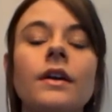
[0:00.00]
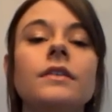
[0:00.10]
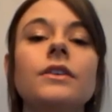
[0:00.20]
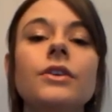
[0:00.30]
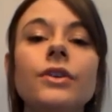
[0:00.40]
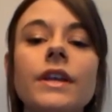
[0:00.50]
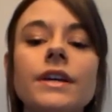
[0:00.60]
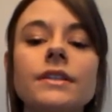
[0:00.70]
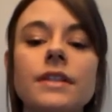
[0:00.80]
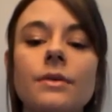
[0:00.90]
The
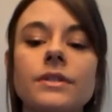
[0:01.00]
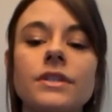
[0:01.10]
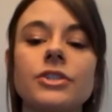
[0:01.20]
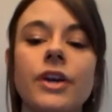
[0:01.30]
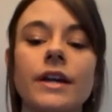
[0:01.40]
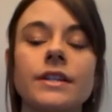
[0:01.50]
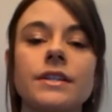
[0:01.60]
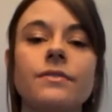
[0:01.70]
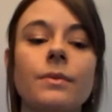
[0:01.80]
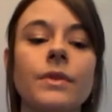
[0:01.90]
nucleus that was
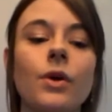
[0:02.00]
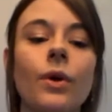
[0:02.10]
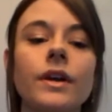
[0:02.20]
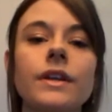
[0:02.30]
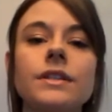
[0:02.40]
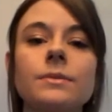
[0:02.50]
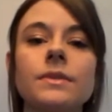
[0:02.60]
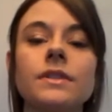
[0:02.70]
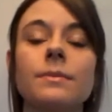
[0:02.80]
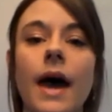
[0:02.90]
extracted from the organism's
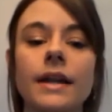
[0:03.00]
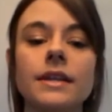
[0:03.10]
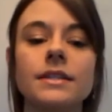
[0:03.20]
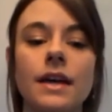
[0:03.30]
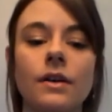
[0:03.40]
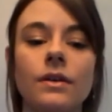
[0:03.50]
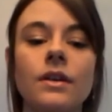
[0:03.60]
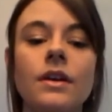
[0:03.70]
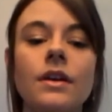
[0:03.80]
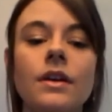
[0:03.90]
somatic cell
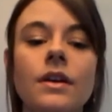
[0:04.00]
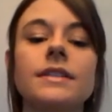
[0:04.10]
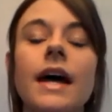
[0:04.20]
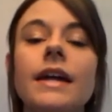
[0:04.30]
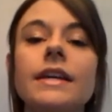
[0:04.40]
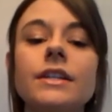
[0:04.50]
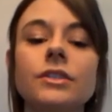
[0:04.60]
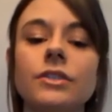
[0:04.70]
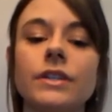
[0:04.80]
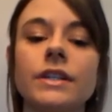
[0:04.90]
is then
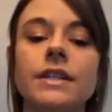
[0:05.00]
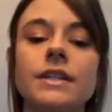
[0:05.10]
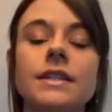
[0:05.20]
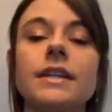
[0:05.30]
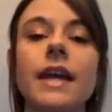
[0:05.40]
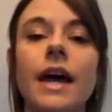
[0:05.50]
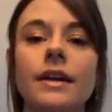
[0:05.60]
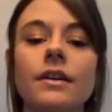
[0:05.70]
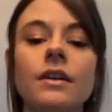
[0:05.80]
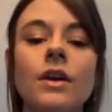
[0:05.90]
inserted into the
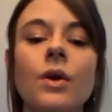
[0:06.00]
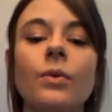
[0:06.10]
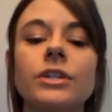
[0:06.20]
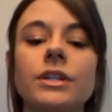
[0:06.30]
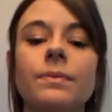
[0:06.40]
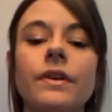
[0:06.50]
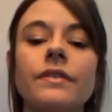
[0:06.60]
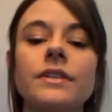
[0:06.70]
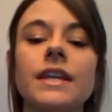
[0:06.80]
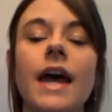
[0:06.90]
egg, which has
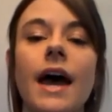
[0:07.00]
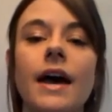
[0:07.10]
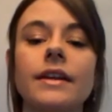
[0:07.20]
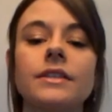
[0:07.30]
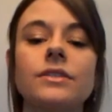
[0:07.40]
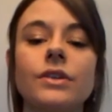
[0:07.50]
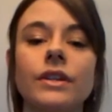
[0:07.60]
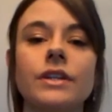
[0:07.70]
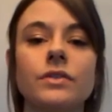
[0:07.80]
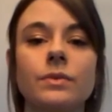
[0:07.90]
previously had its
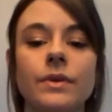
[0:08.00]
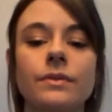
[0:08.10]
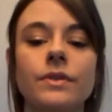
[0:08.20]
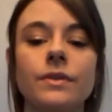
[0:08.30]
nucleus removed.